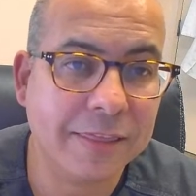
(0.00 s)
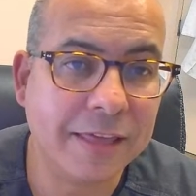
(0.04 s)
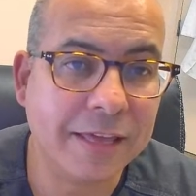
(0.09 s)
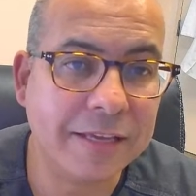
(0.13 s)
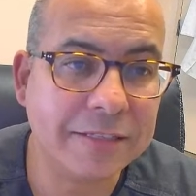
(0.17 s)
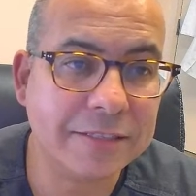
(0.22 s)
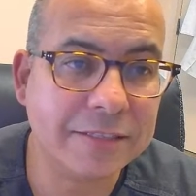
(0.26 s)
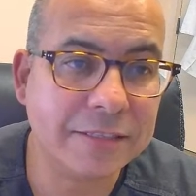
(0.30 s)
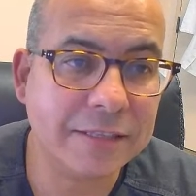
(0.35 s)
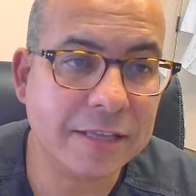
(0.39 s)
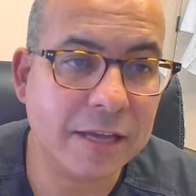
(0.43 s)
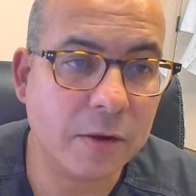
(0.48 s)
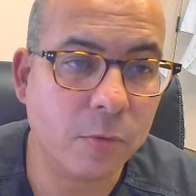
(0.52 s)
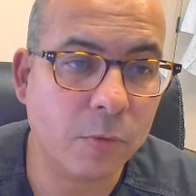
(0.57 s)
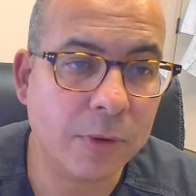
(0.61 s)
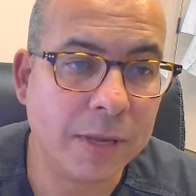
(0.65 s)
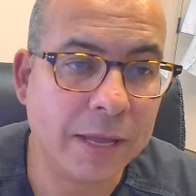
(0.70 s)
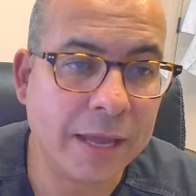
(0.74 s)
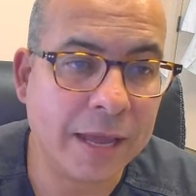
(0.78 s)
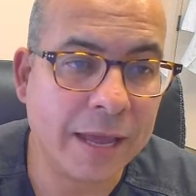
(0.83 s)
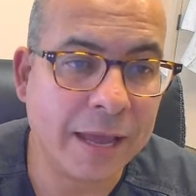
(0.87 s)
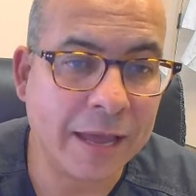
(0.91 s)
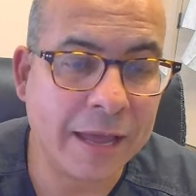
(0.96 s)
things
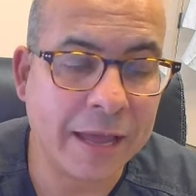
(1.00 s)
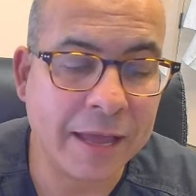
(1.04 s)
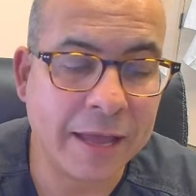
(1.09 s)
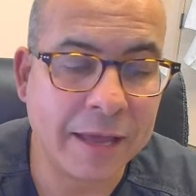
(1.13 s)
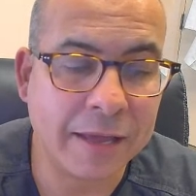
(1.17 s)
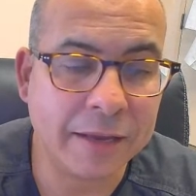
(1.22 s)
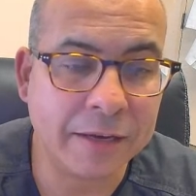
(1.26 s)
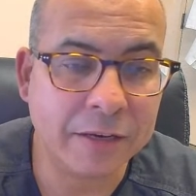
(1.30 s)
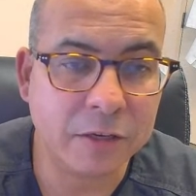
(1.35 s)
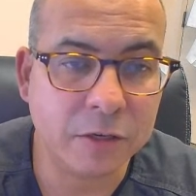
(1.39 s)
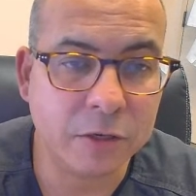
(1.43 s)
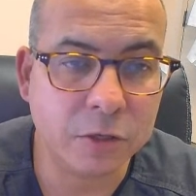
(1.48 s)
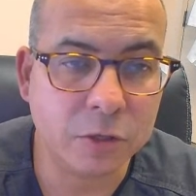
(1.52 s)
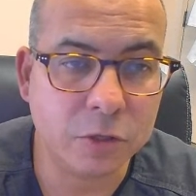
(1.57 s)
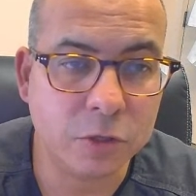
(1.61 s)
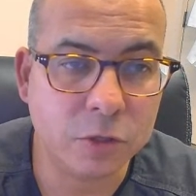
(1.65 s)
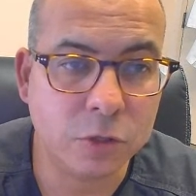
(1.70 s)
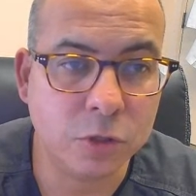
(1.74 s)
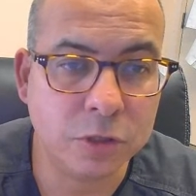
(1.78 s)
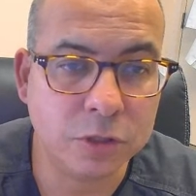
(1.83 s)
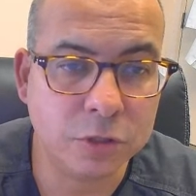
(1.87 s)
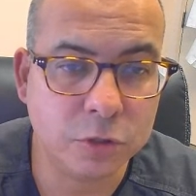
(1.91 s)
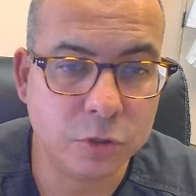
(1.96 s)
that we had
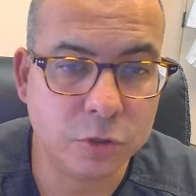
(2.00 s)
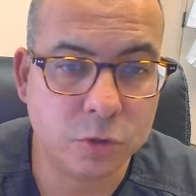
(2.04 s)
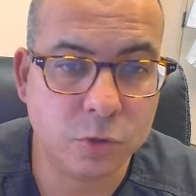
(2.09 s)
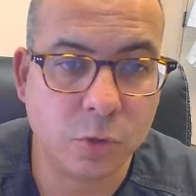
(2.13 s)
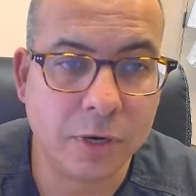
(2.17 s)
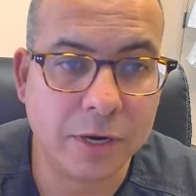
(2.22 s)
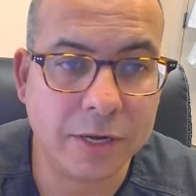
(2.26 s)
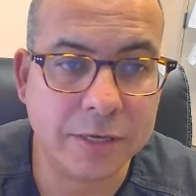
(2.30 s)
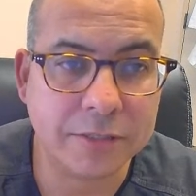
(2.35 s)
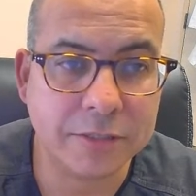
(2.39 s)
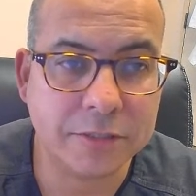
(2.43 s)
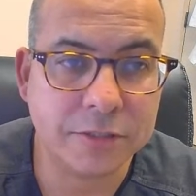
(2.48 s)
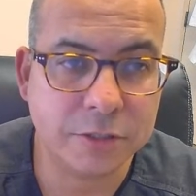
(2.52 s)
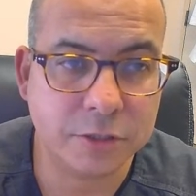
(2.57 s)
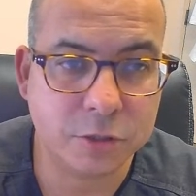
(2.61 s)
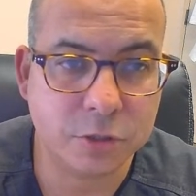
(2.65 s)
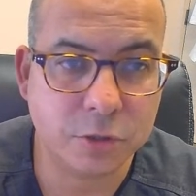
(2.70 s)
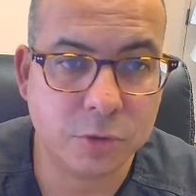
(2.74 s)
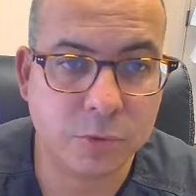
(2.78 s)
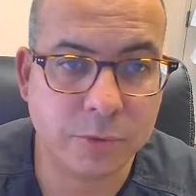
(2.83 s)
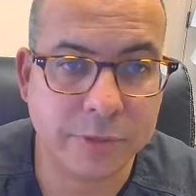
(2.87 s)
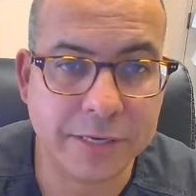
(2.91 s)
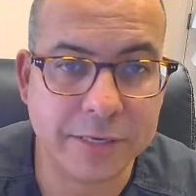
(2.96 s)
good drugs
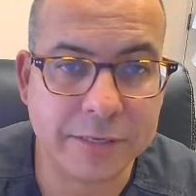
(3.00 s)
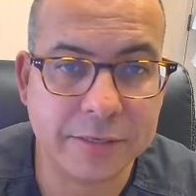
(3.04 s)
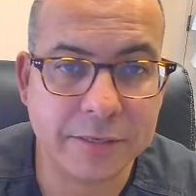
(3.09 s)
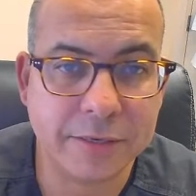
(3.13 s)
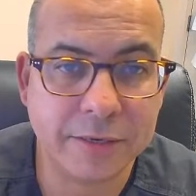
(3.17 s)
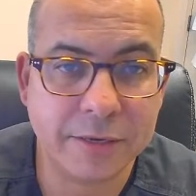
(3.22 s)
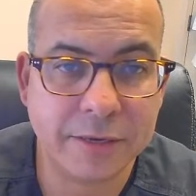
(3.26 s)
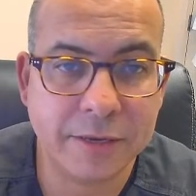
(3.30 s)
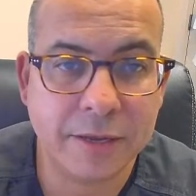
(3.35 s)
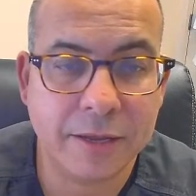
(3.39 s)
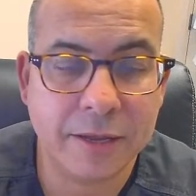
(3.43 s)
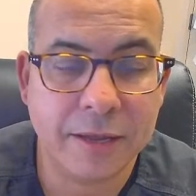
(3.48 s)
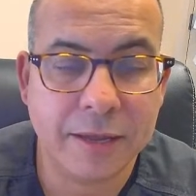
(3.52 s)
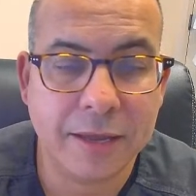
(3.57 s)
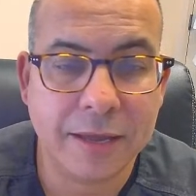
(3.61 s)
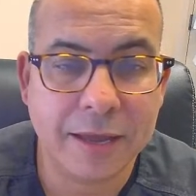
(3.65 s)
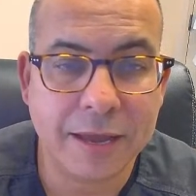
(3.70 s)
to treat.